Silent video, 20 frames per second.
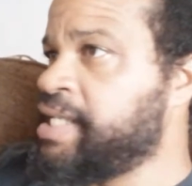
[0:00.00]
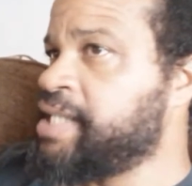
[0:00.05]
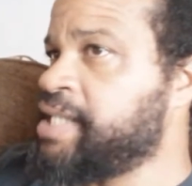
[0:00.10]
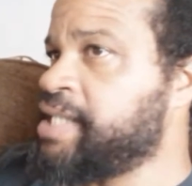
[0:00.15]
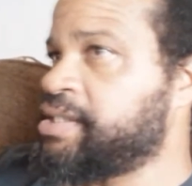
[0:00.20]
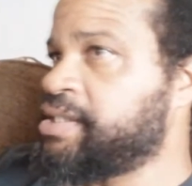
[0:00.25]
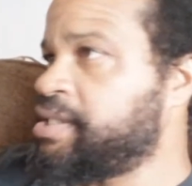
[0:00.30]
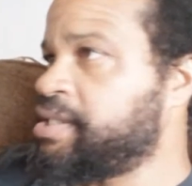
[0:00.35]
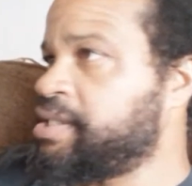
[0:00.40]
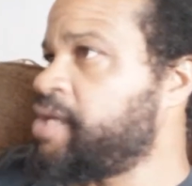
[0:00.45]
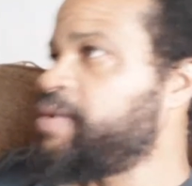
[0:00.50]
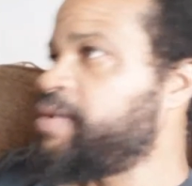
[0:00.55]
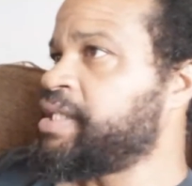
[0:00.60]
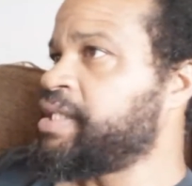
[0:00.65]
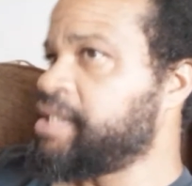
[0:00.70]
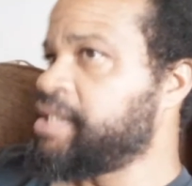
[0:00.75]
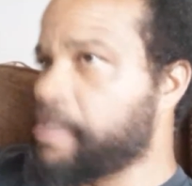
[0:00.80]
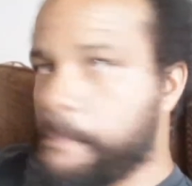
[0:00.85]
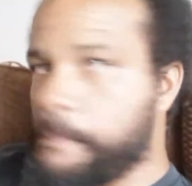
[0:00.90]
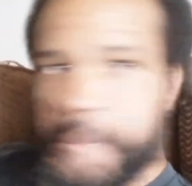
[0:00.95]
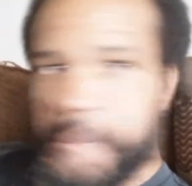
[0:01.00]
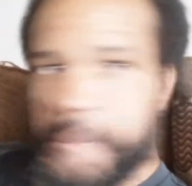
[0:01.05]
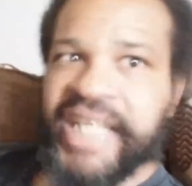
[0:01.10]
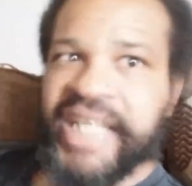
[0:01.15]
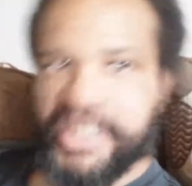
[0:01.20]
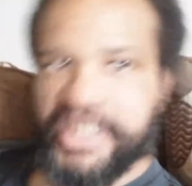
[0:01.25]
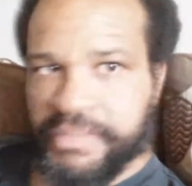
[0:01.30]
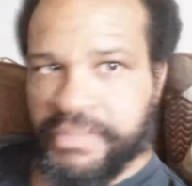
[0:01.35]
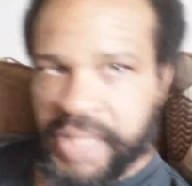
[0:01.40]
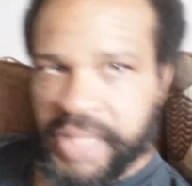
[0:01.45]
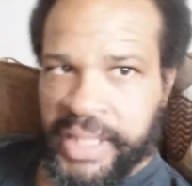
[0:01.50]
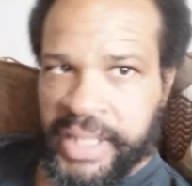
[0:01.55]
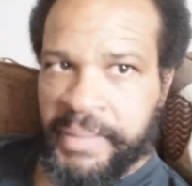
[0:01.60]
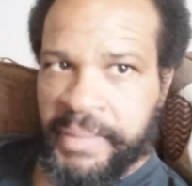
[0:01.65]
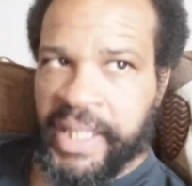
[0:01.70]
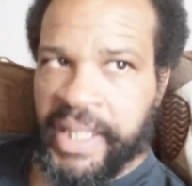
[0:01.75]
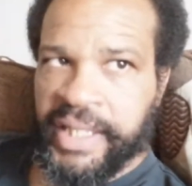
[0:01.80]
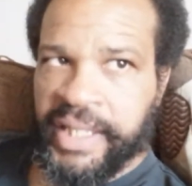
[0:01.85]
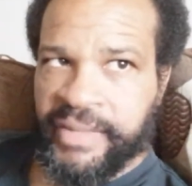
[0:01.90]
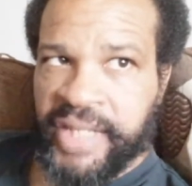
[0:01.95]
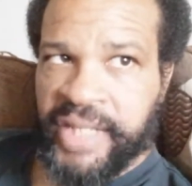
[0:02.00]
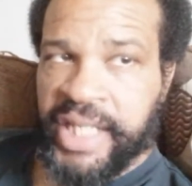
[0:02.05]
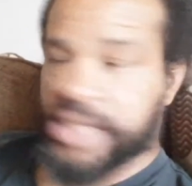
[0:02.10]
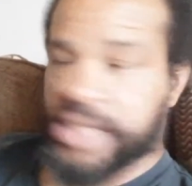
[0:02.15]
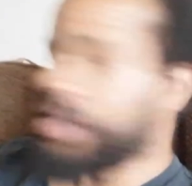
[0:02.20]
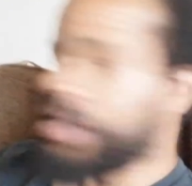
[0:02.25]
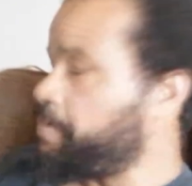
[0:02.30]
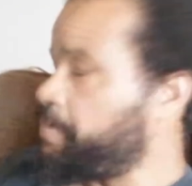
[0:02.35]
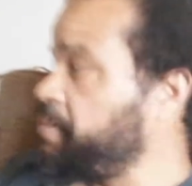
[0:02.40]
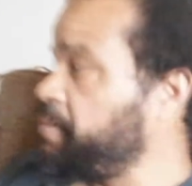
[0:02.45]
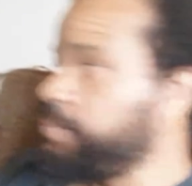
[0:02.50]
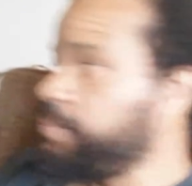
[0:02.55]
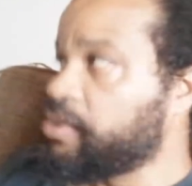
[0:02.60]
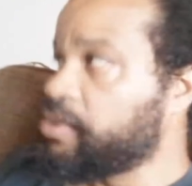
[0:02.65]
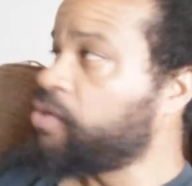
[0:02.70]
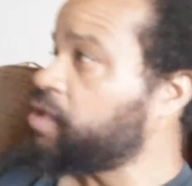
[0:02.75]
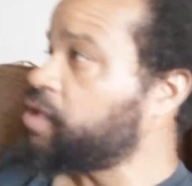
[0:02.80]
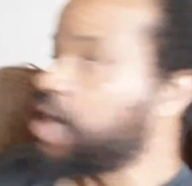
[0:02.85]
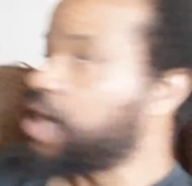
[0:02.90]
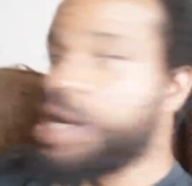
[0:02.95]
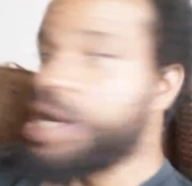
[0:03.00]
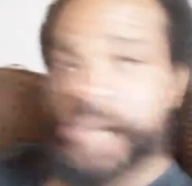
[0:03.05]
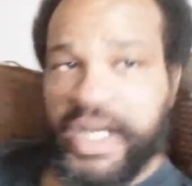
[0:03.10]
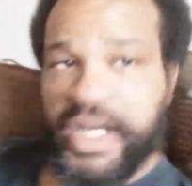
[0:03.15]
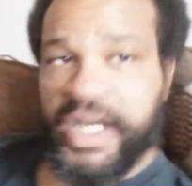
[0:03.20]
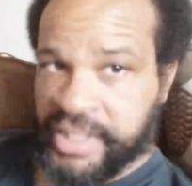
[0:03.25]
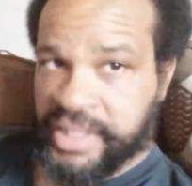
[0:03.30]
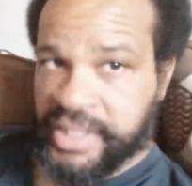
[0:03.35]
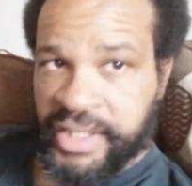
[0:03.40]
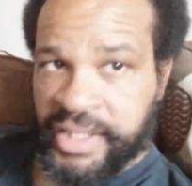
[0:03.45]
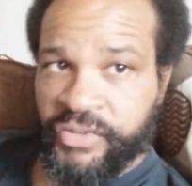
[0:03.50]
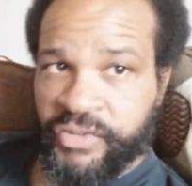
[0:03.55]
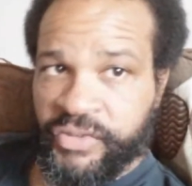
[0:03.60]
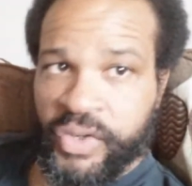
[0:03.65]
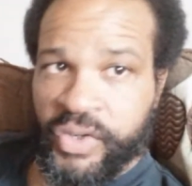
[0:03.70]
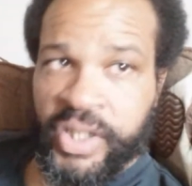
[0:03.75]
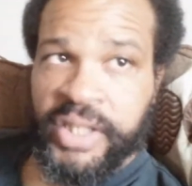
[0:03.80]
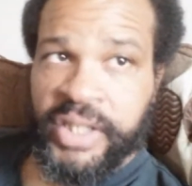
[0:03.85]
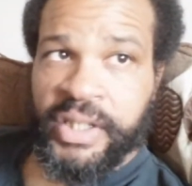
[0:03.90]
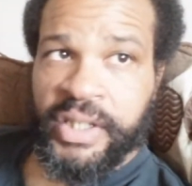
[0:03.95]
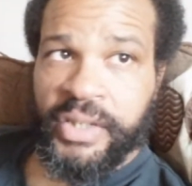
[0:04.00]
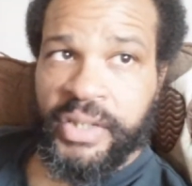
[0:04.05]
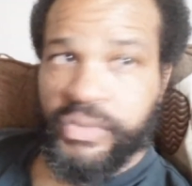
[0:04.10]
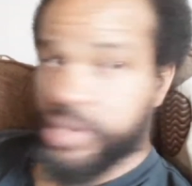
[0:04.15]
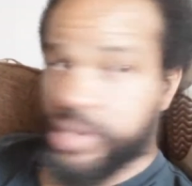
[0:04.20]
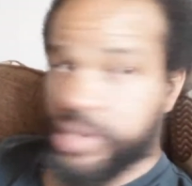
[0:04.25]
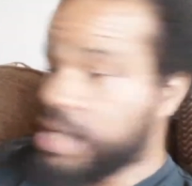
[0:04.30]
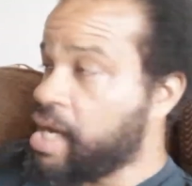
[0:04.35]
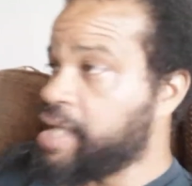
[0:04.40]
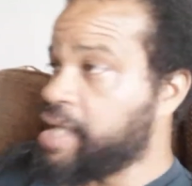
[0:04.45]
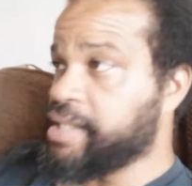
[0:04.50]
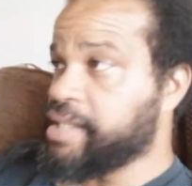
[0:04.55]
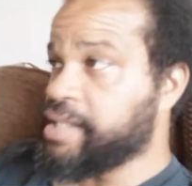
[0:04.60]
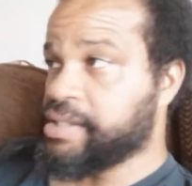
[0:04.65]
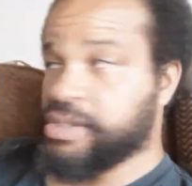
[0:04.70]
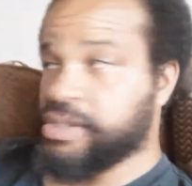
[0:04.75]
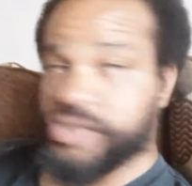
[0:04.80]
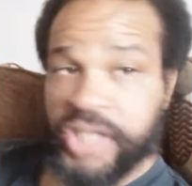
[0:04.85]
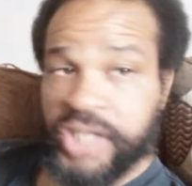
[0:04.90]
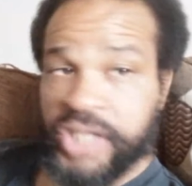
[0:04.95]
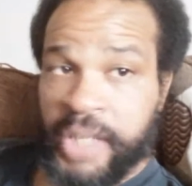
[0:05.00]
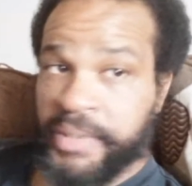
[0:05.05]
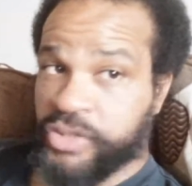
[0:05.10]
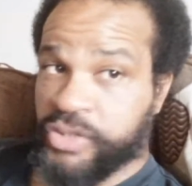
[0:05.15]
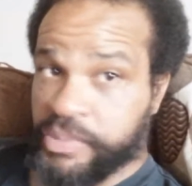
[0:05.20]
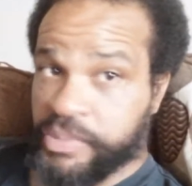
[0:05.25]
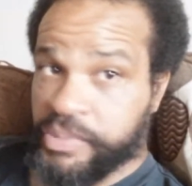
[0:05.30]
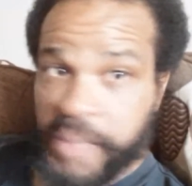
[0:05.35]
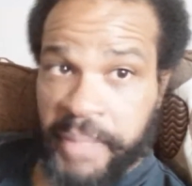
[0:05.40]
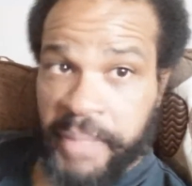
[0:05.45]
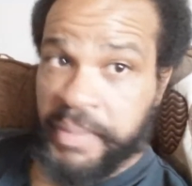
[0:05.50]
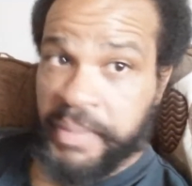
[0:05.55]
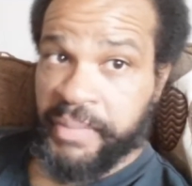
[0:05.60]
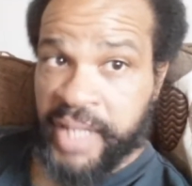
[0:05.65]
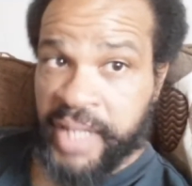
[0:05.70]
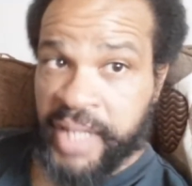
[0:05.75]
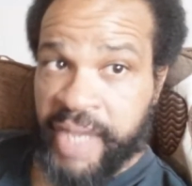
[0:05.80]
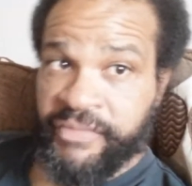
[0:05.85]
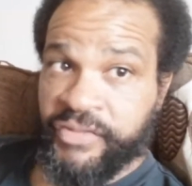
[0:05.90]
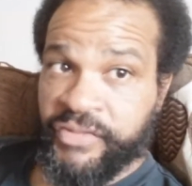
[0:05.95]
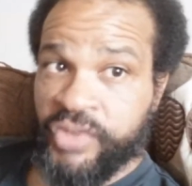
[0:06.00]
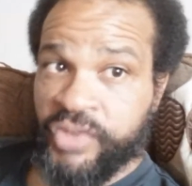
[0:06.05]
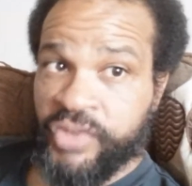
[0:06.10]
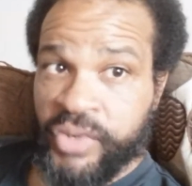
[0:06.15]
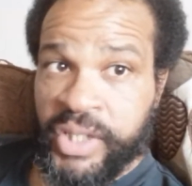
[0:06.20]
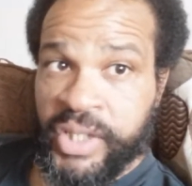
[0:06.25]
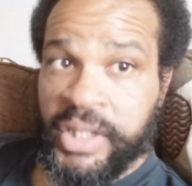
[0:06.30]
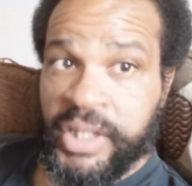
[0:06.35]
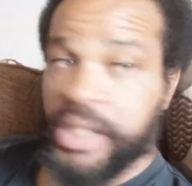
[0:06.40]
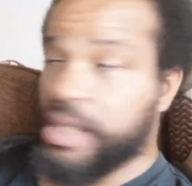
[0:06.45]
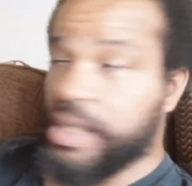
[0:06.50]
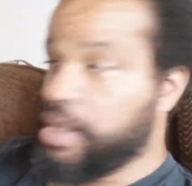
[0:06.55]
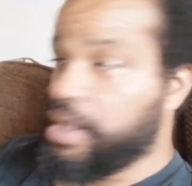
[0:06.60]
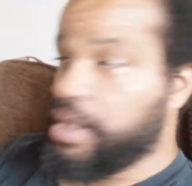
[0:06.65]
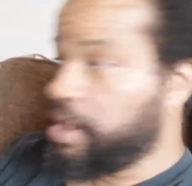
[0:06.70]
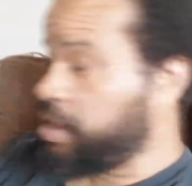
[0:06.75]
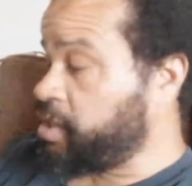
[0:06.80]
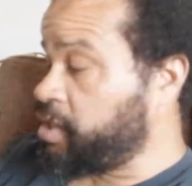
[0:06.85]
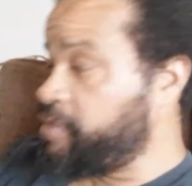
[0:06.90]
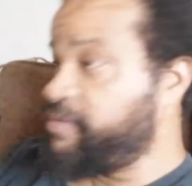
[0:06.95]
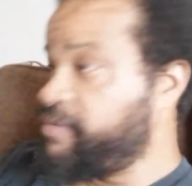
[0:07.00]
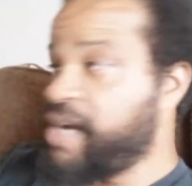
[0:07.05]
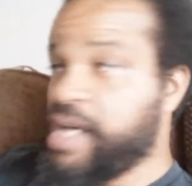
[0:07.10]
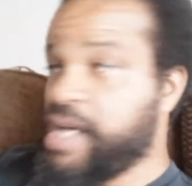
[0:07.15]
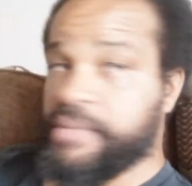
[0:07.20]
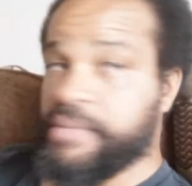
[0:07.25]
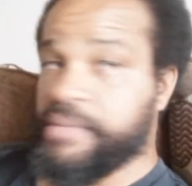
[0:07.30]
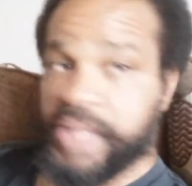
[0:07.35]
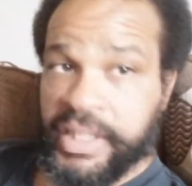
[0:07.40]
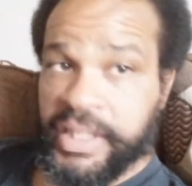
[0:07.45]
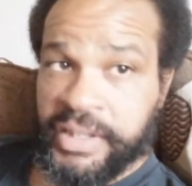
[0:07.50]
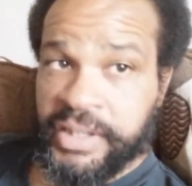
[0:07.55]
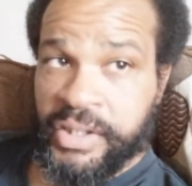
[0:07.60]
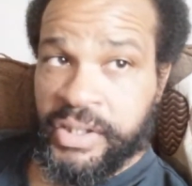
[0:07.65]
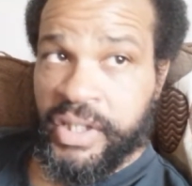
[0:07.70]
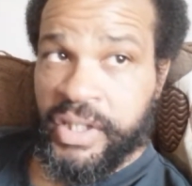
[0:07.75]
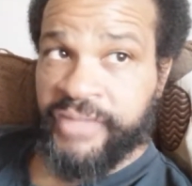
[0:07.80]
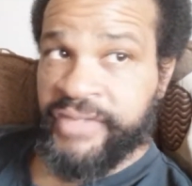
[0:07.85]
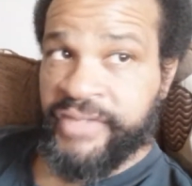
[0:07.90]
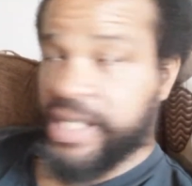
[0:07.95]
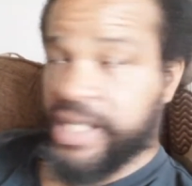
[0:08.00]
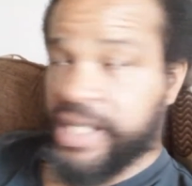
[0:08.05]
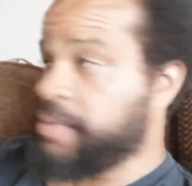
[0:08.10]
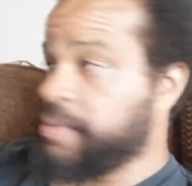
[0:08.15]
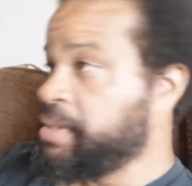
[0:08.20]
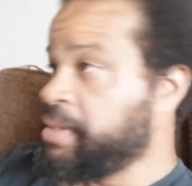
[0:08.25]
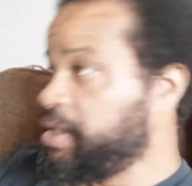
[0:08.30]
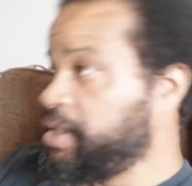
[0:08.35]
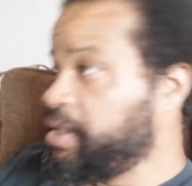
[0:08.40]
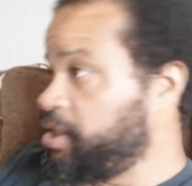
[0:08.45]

necessarily the biggest money making things. Now, people are going to come out and see Floyd regardless. You see how much respect people have for Floyd in the Nevada Boxing Hall of Fame.